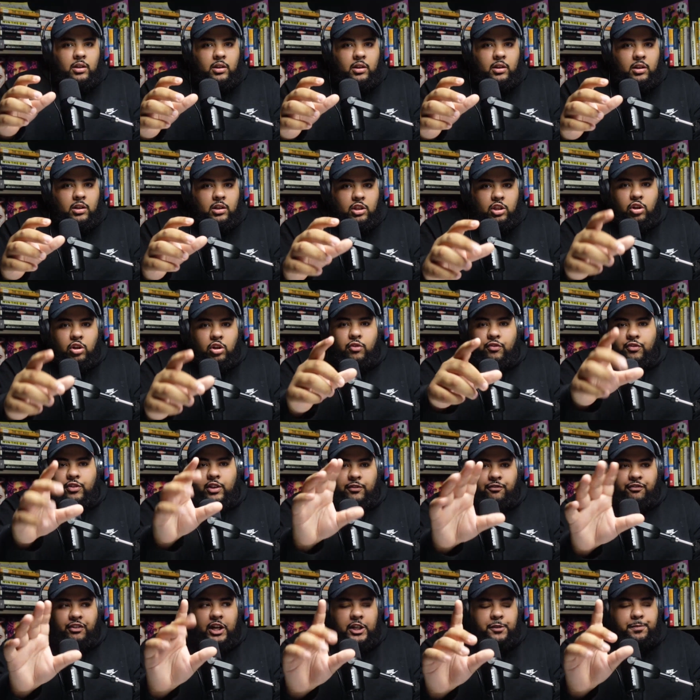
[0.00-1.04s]
The
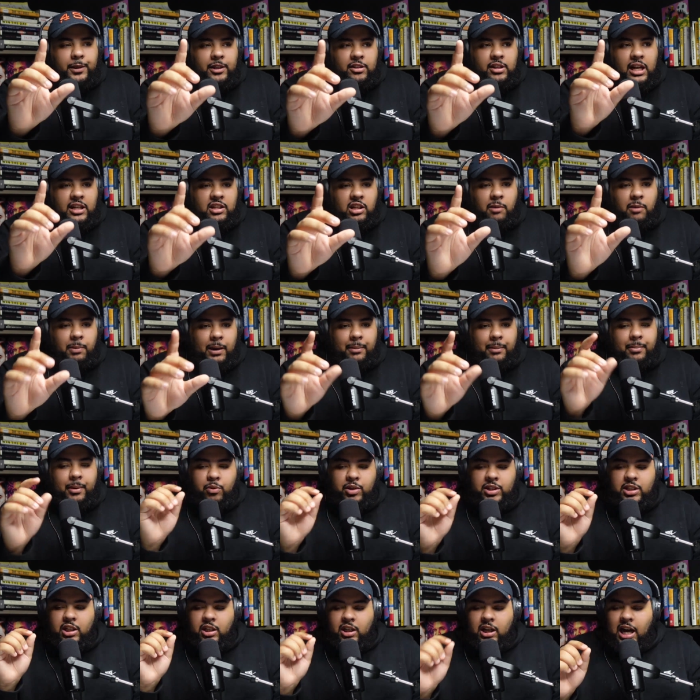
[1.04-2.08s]
first picture I saw pop up was
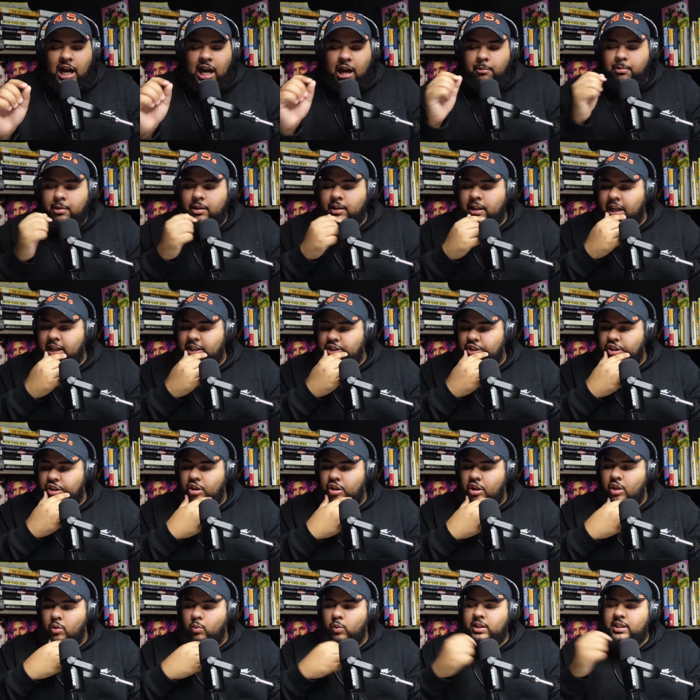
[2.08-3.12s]
the goblin that's
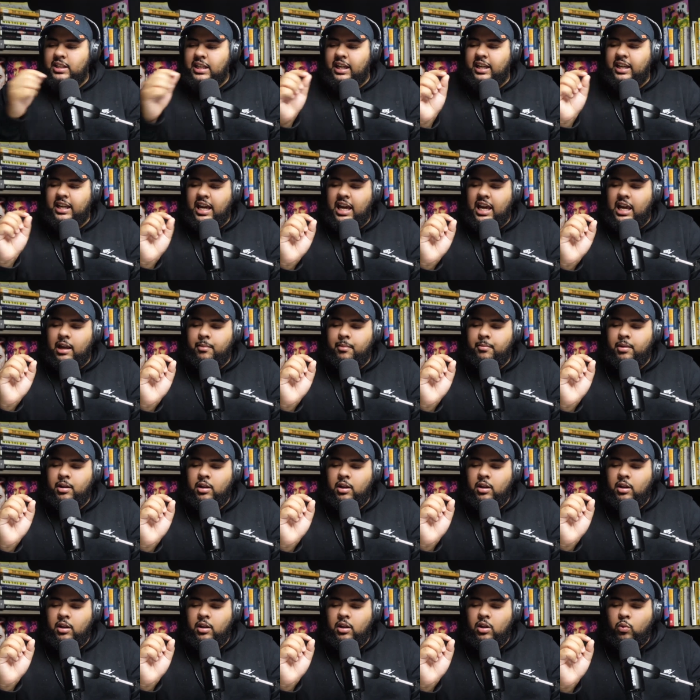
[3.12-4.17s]
on what's that game
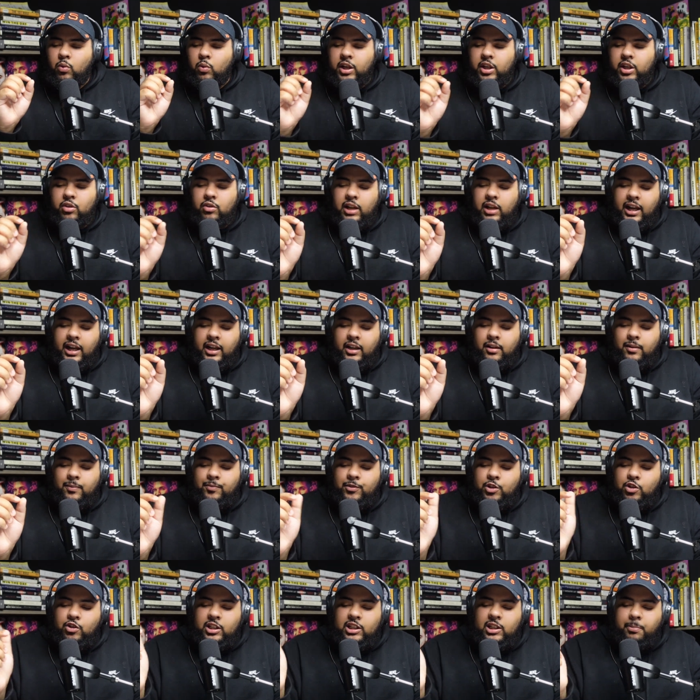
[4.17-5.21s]
where you
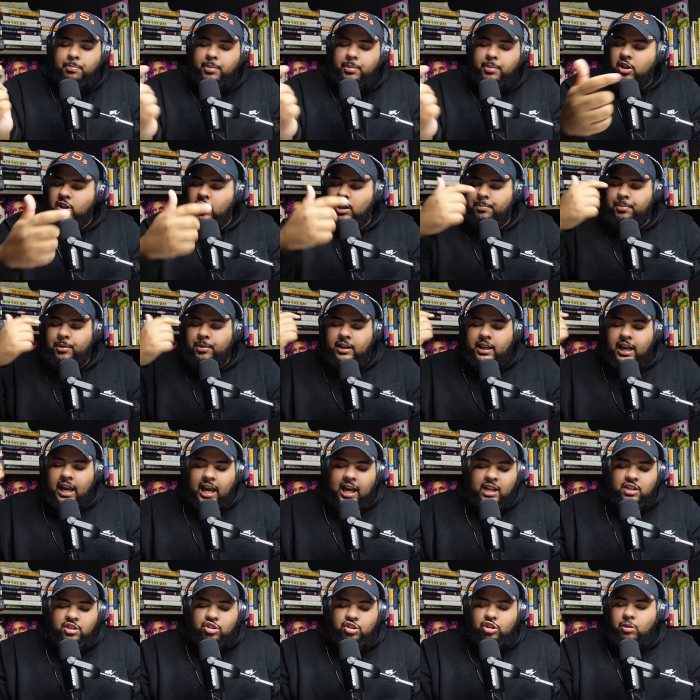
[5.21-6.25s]
get to build up your
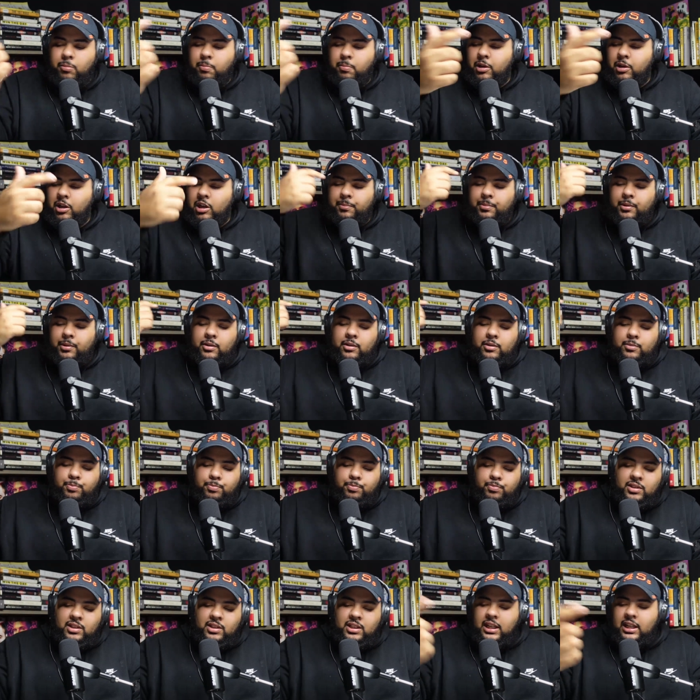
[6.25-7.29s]
castle, you build up your
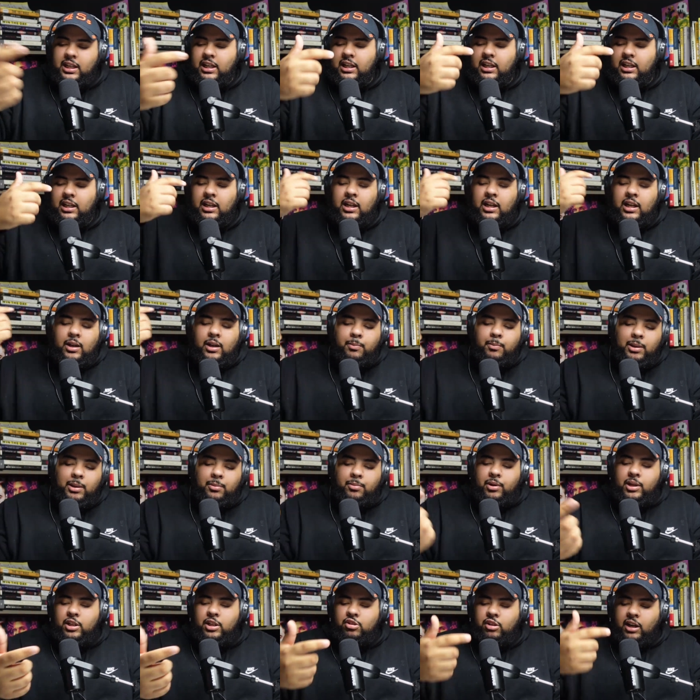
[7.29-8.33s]
city, people
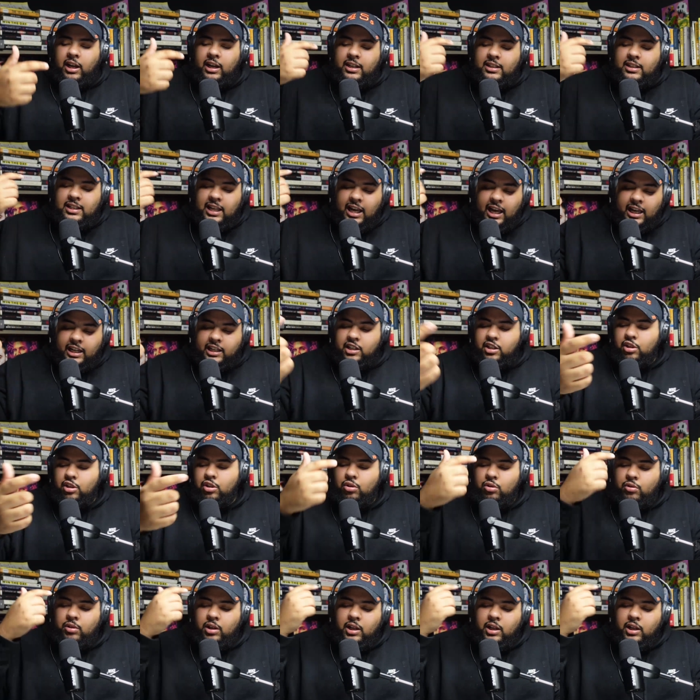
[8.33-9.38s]
can try to attack
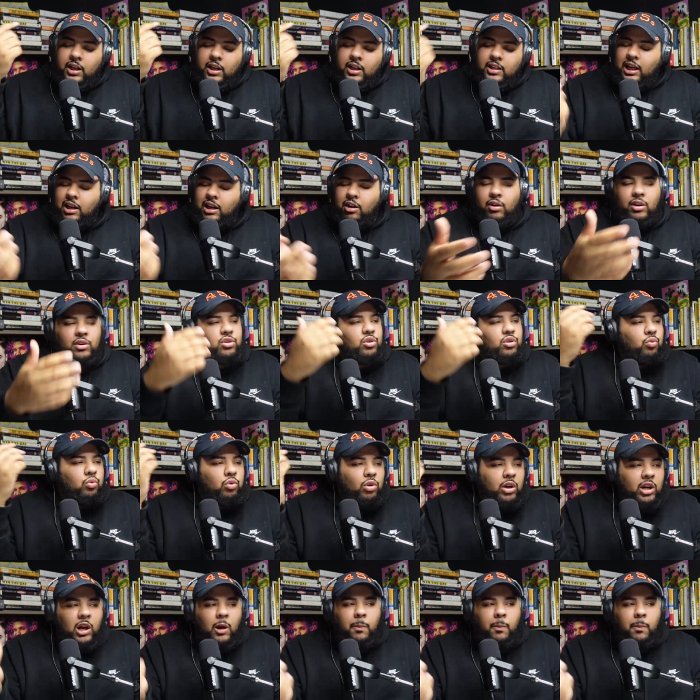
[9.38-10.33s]
you. It's like, it was a real